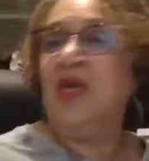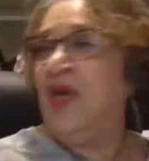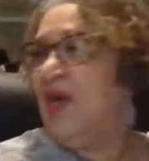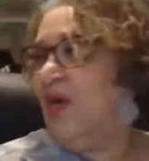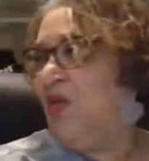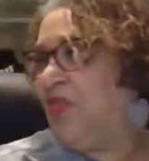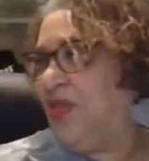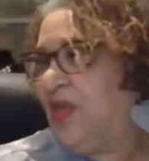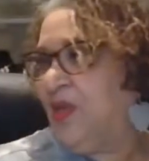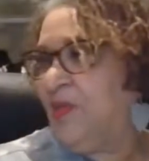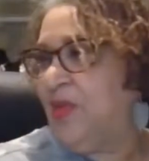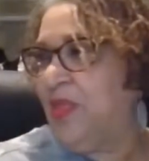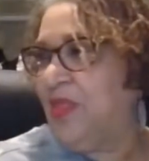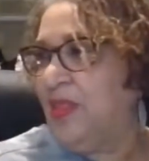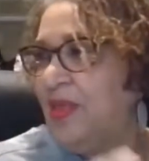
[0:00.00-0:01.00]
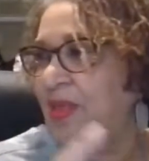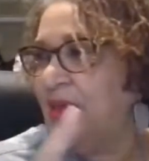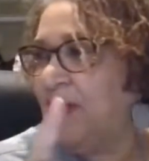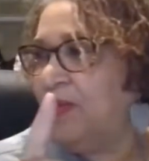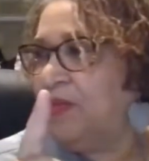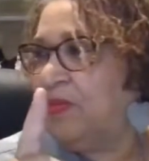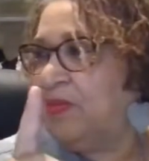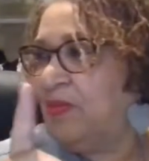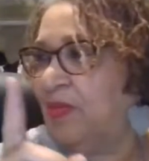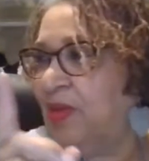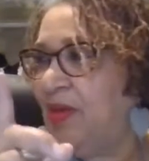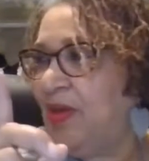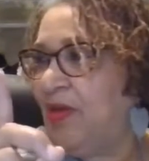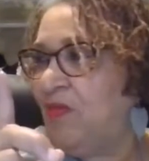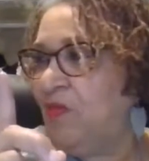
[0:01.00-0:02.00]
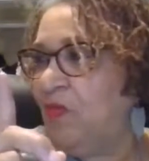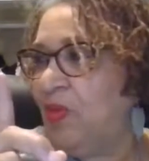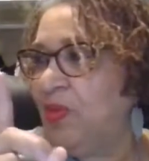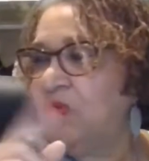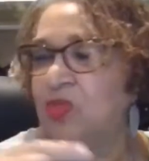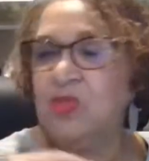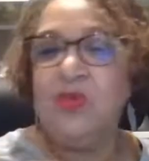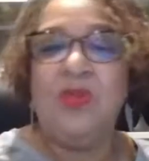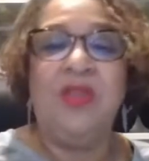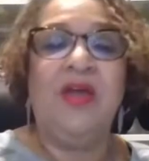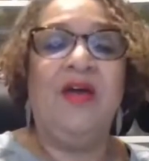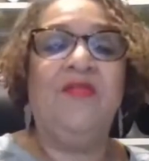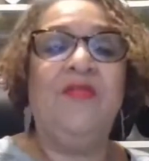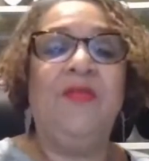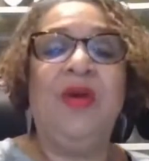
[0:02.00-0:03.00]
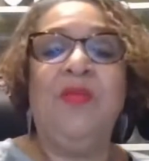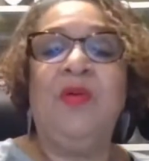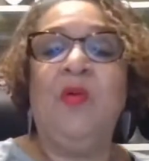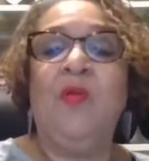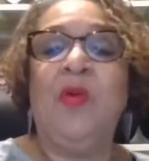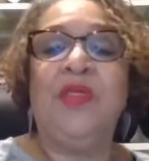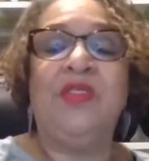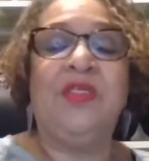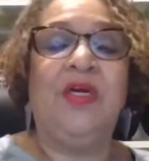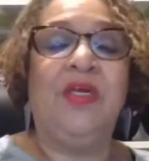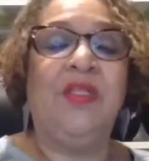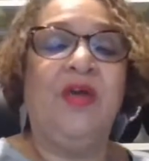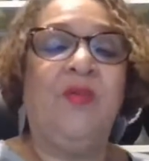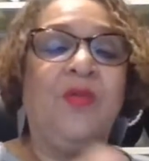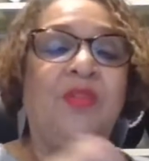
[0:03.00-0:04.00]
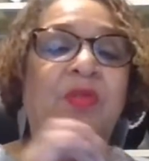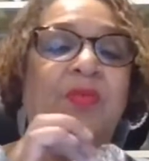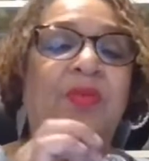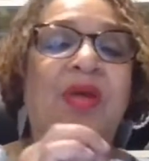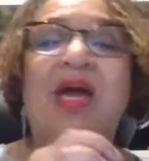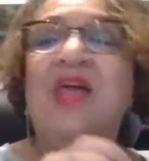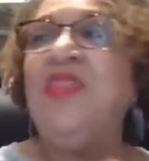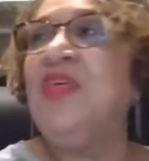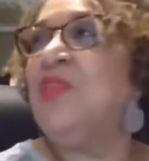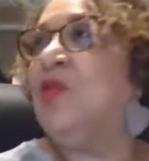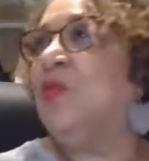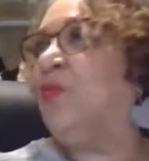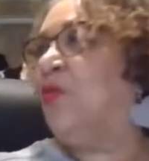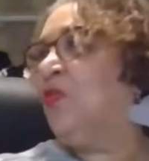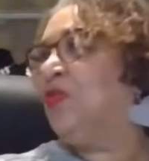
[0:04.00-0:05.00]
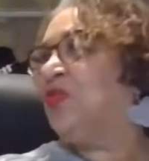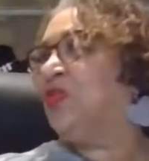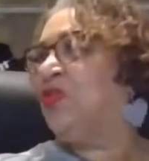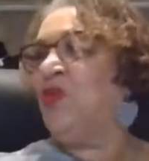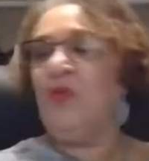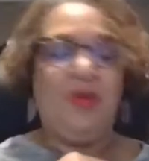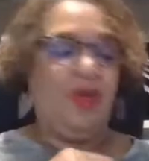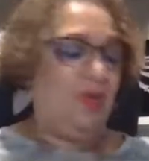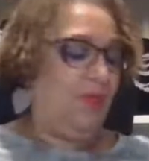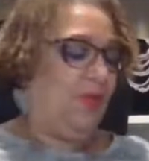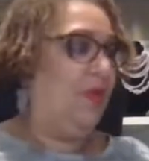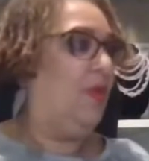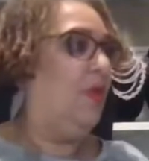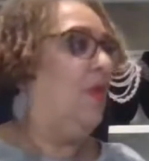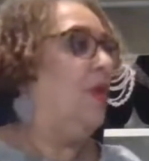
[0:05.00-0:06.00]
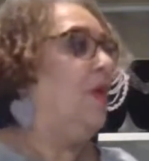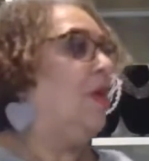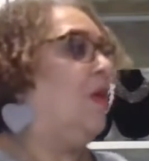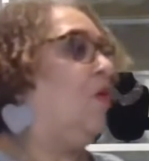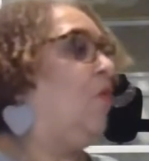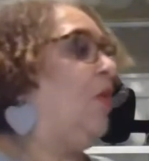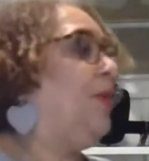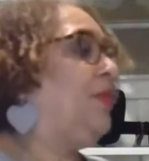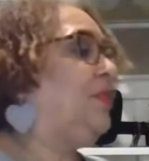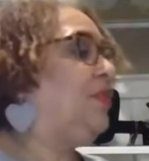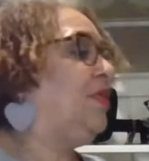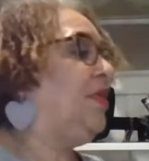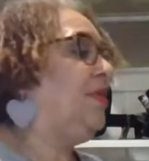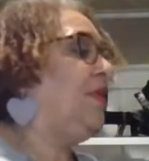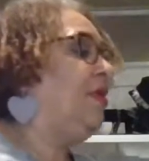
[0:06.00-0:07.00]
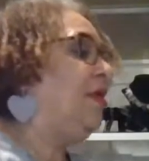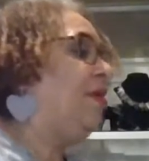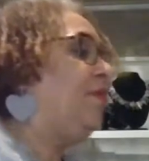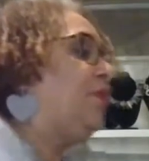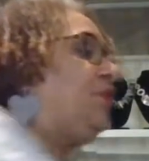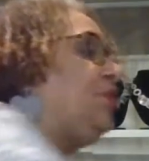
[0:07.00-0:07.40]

I don't think I'm going to get, I have one or two left. It might be a one and done now with the, I think the purple stone might be a one and done. But